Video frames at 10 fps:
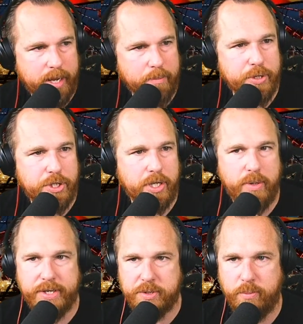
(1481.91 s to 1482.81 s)
I
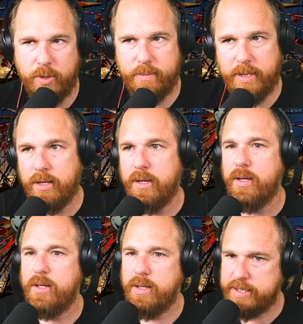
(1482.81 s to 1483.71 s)
appreciate you guys supporting me.
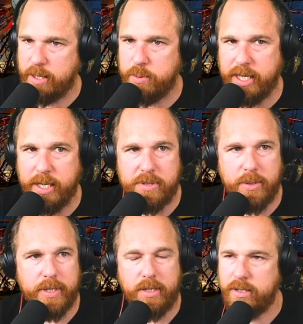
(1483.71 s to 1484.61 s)
That's how we'll keep
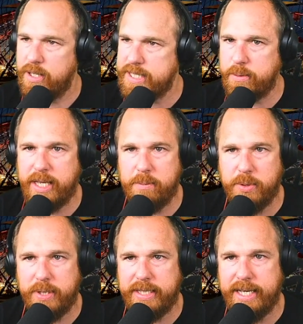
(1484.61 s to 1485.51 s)
doing it. That's how we'll
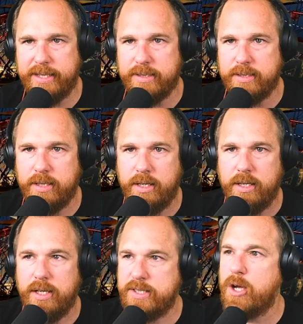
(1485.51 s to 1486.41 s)
keep doing it together.
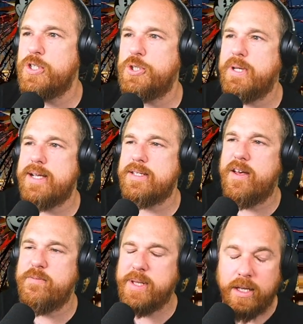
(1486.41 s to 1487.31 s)
As long as you guys
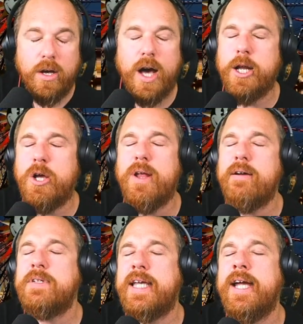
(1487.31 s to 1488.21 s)
love me, I don't
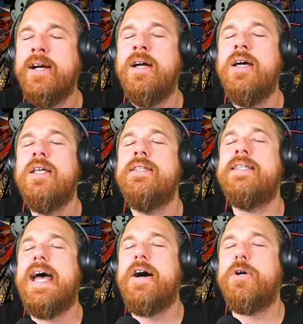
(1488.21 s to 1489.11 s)
have to care
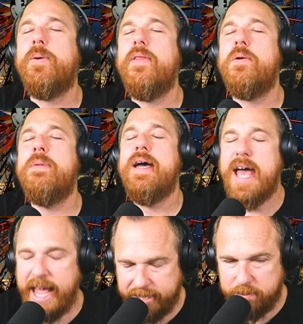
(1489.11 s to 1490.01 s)
that the algorithm
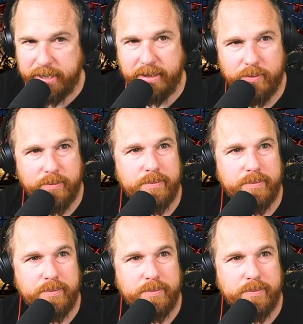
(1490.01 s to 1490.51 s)
hates me.